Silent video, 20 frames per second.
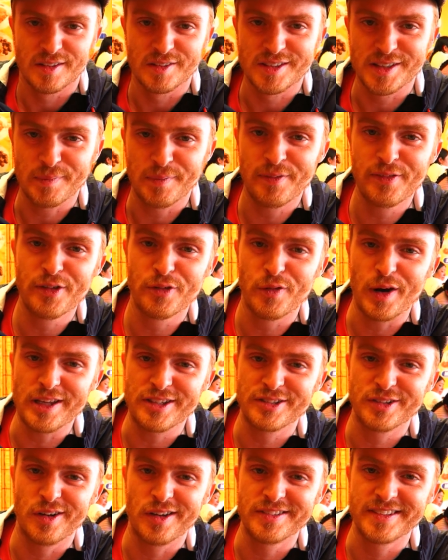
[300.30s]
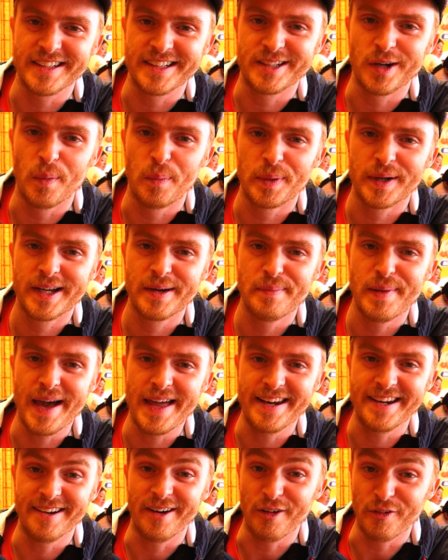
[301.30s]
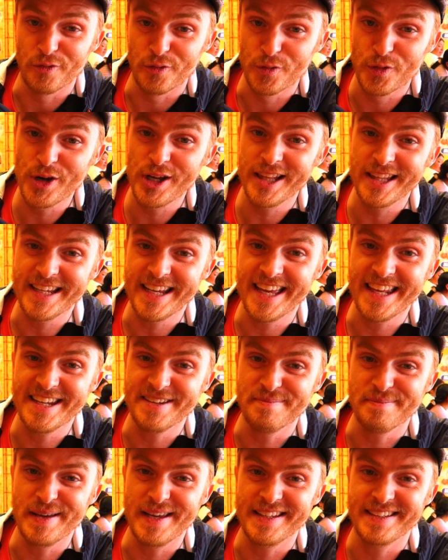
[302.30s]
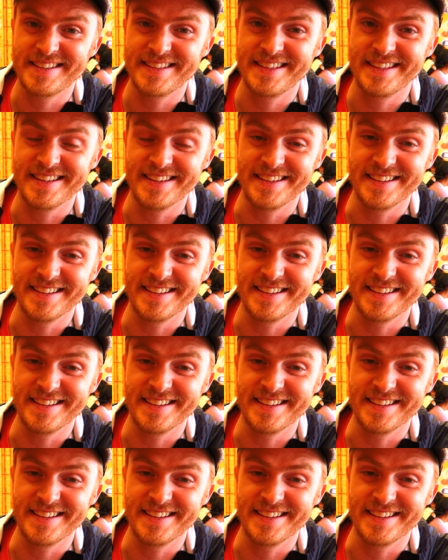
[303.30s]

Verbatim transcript: So some of the restaurants in Copacabana are really hit and miss.